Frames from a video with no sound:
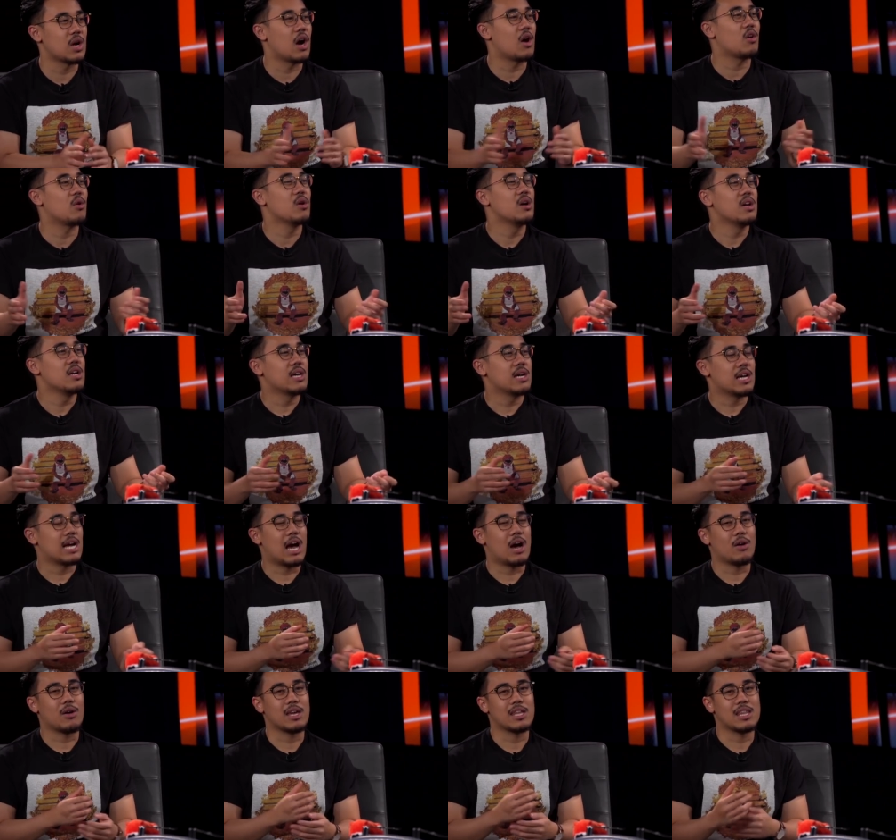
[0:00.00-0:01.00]
How
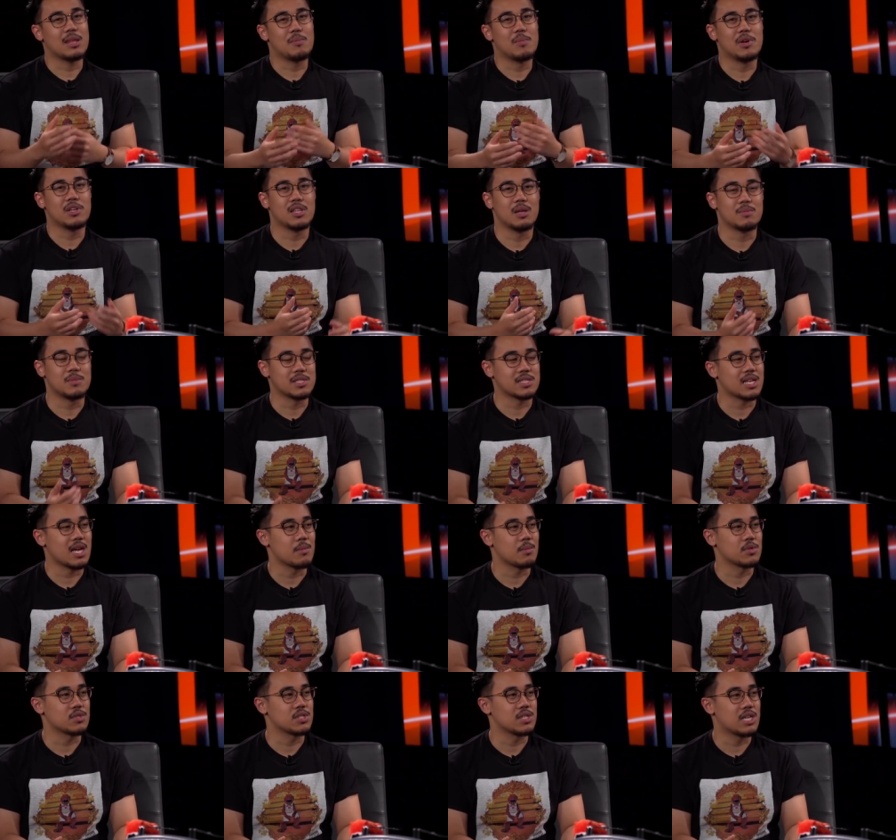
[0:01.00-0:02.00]
how can they build up this
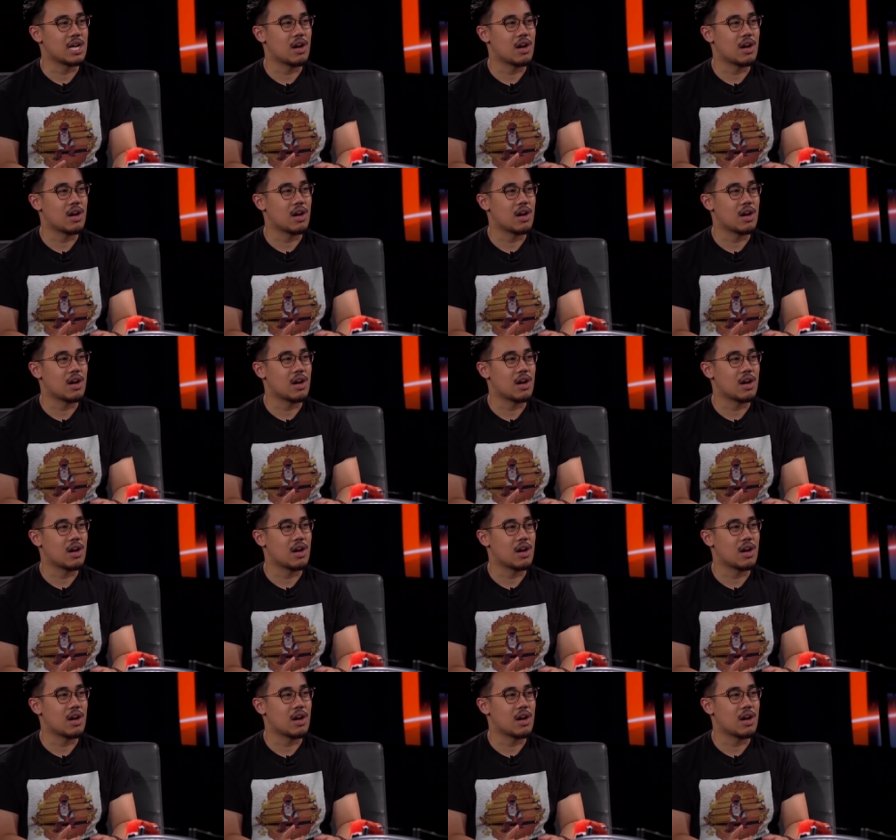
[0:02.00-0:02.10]
chemistry?